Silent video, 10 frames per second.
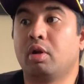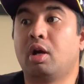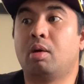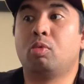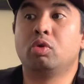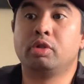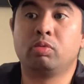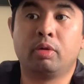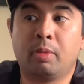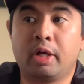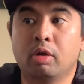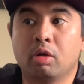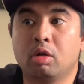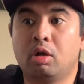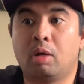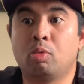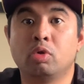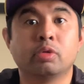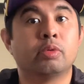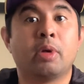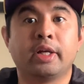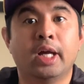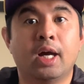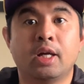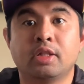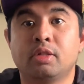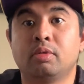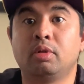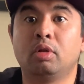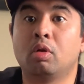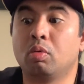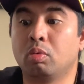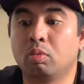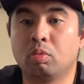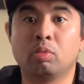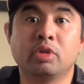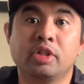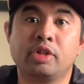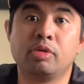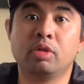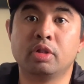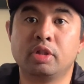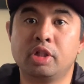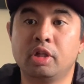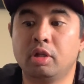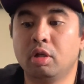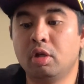I'm always with my girl. I'm always with my guys, when we're just shooting the shit.